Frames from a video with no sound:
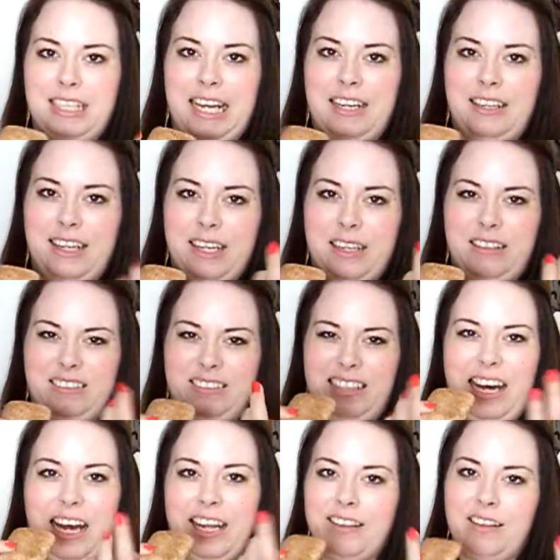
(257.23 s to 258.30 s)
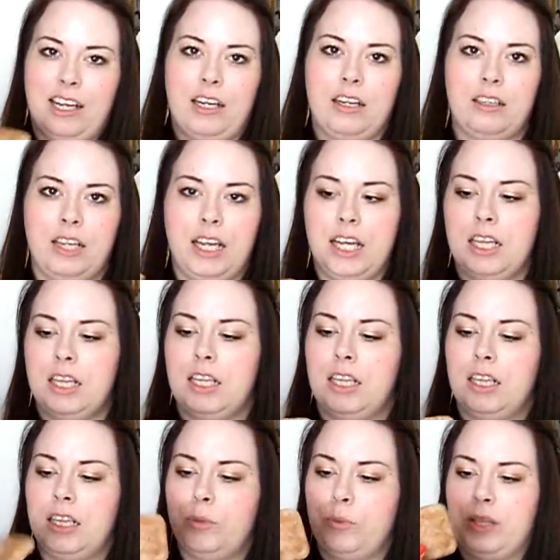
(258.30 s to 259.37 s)
kind of like lying there
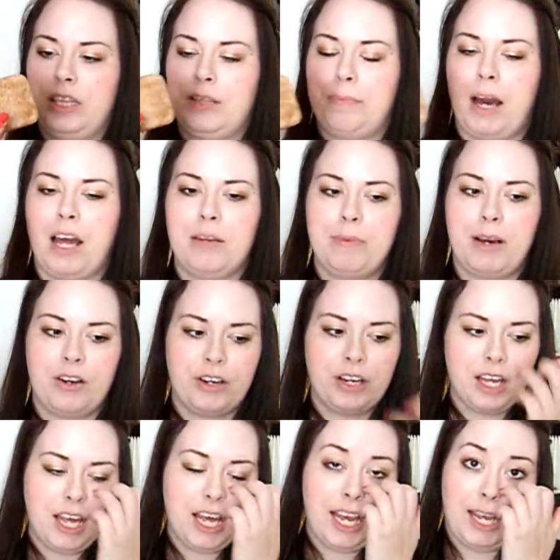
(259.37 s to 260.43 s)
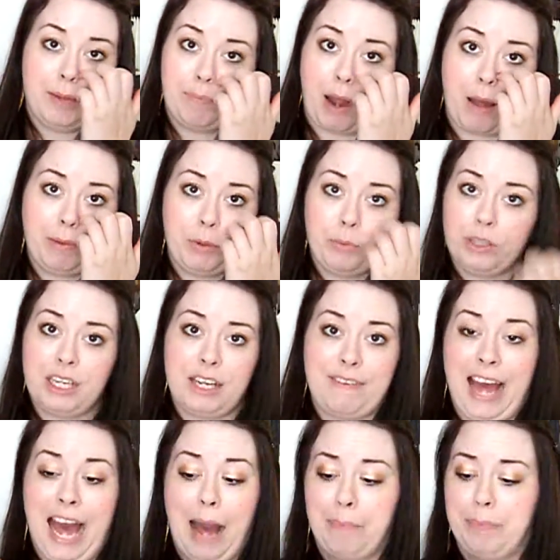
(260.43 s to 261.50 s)
with the body butter, it probably wouldn't
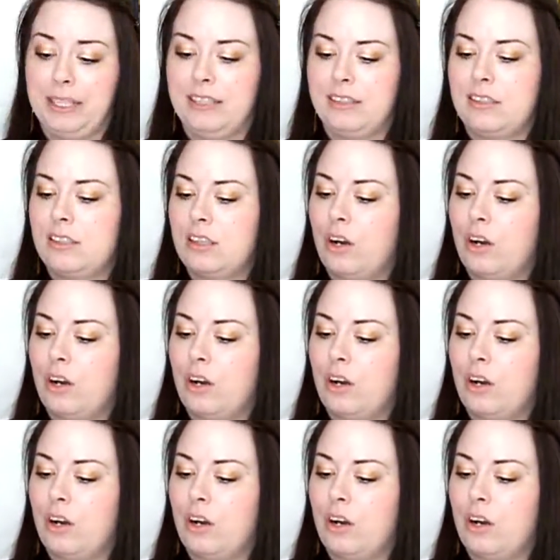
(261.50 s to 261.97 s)
have happened.